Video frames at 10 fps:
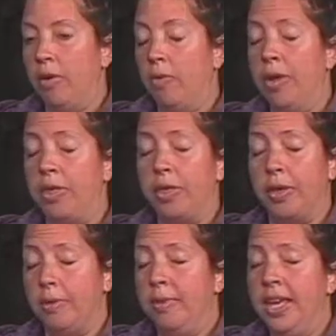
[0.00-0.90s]

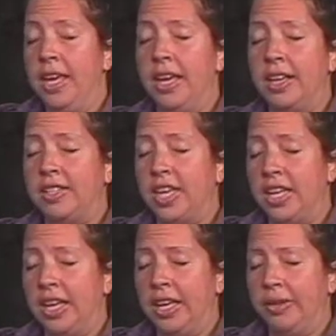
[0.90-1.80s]
with me
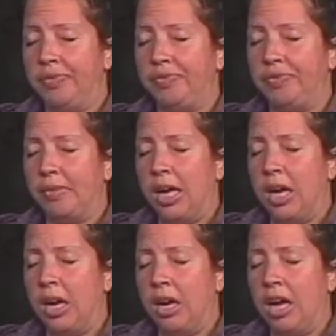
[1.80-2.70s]
attending
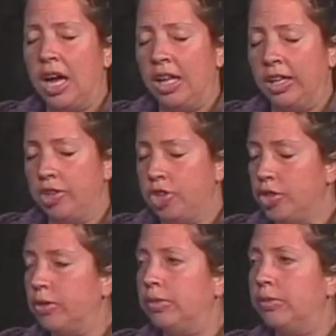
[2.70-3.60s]

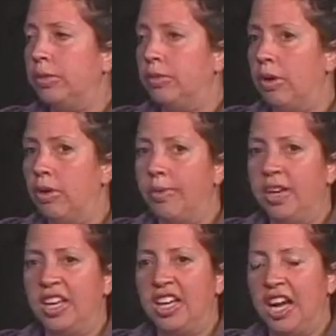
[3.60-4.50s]
college, Monroe
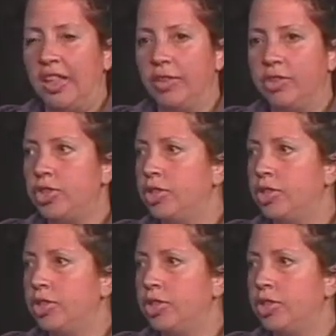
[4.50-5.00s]
Community College.